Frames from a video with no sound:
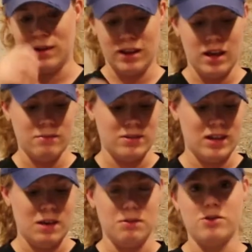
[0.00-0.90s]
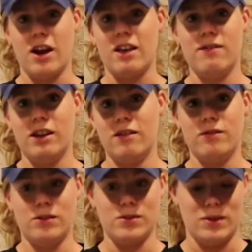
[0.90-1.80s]
when it comes to keeping track of
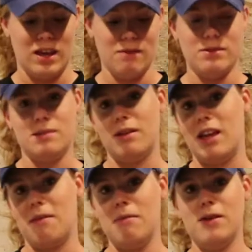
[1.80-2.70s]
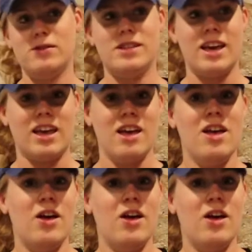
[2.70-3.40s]
intervals, when it comes to playing music,